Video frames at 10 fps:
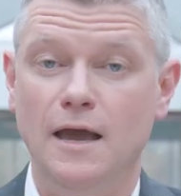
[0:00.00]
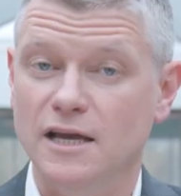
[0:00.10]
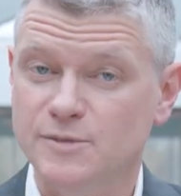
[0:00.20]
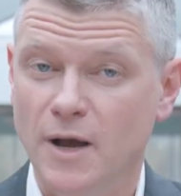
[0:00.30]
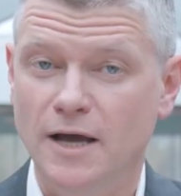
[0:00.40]

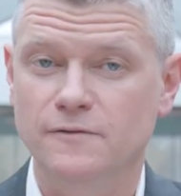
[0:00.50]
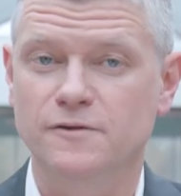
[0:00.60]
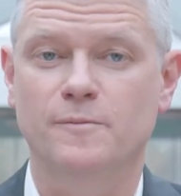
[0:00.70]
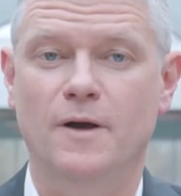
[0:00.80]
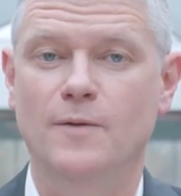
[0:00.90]
As part of
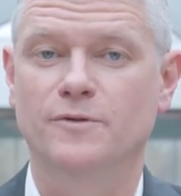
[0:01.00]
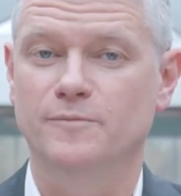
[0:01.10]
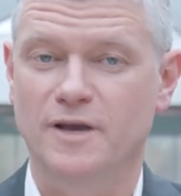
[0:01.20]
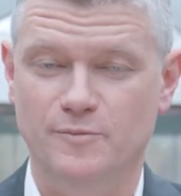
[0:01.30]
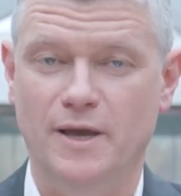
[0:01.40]
the Department
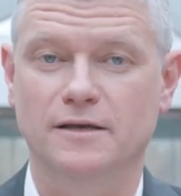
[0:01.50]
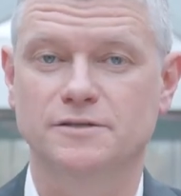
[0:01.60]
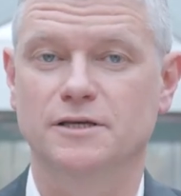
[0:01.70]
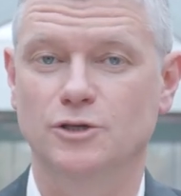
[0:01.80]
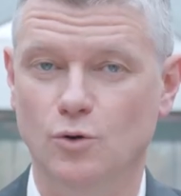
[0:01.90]
of
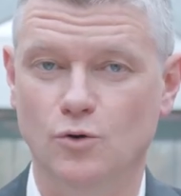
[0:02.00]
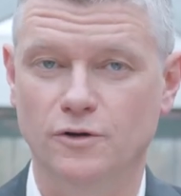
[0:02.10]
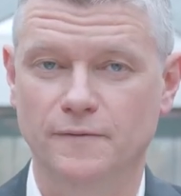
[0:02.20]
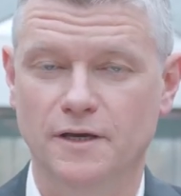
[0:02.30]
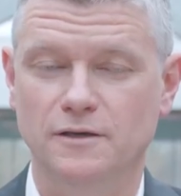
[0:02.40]
Mathematics at York,
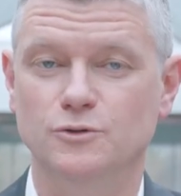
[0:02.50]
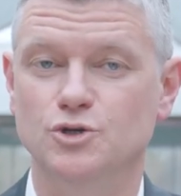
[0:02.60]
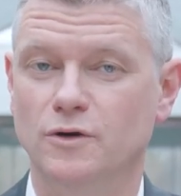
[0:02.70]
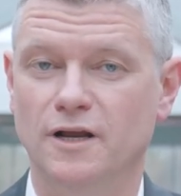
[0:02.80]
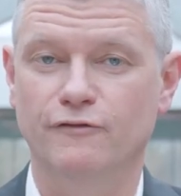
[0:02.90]
you'll
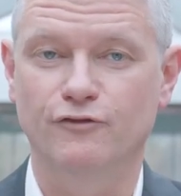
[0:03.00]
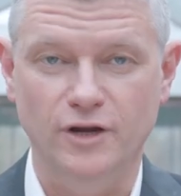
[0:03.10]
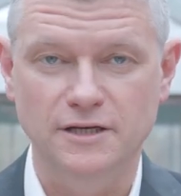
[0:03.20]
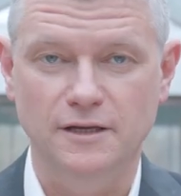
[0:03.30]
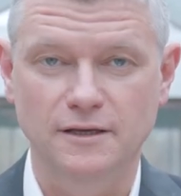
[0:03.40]
join our
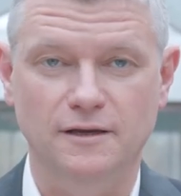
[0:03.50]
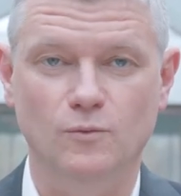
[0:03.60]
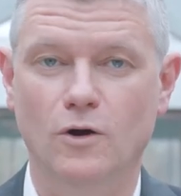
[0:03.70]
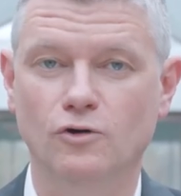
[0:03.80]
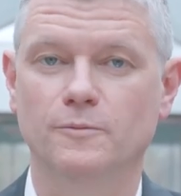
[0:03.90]
friendly
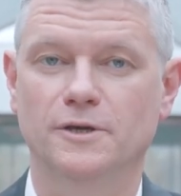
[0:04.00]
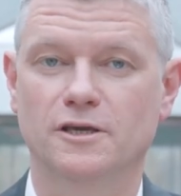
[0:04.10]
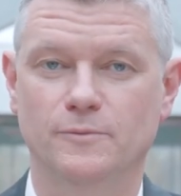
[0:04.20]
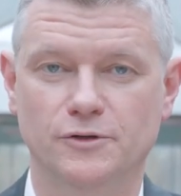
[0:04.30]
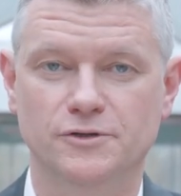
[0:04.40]
and welcoming
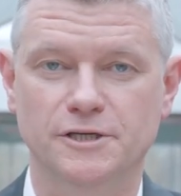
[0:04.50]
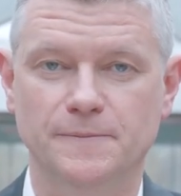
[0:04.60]
community.